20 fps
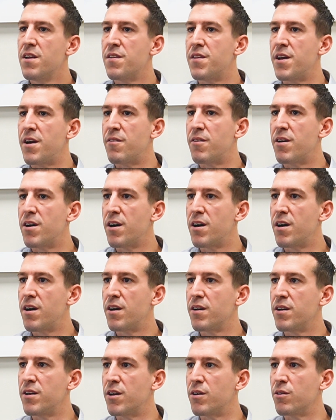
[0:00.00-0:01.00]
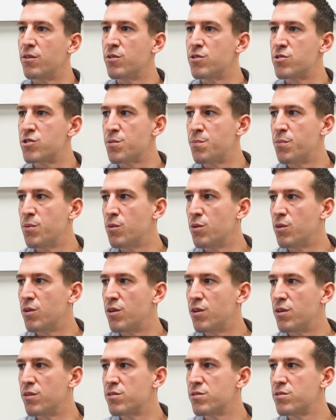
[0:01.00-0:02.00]
There are you know good
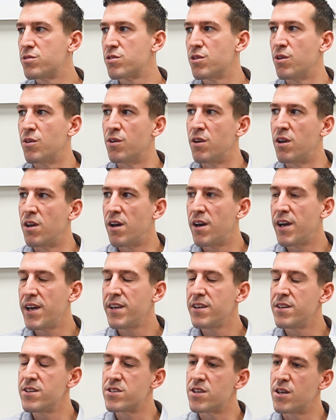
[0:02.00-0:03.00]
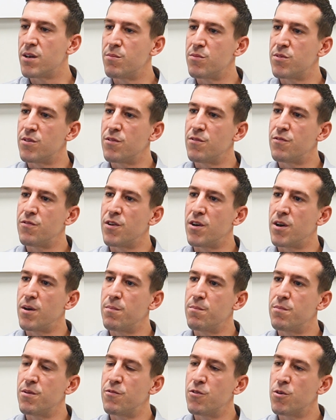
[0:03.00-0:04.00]
supports online in terms of
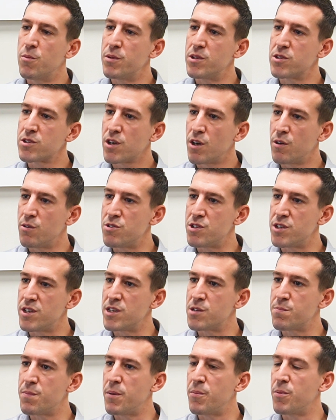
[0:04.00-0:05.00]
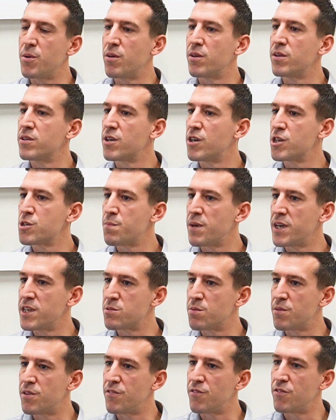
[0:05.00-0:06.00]
um, performance coaches, people you can touch
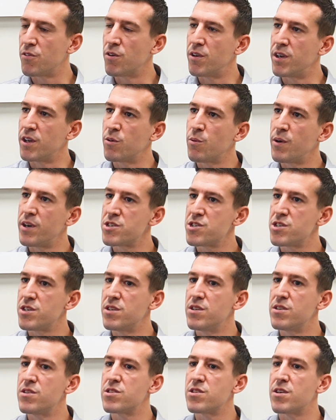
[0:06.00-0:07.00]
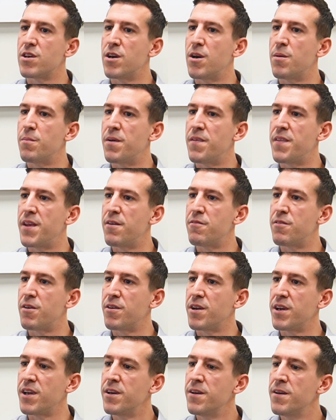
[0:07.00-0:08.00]
base with if you've got any questions, um, and they're
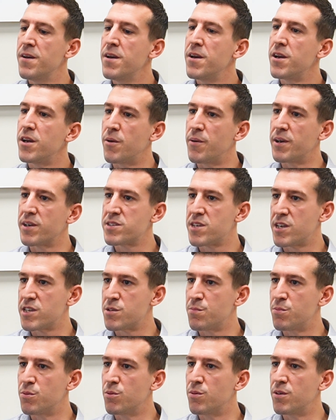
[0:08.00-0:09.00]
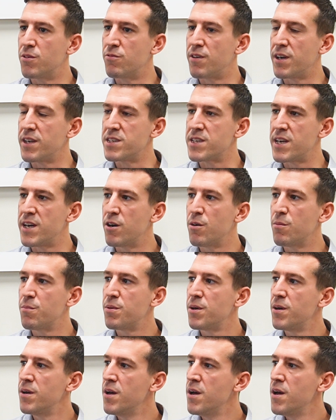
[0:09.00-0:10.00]
very you know accessible and ready to help.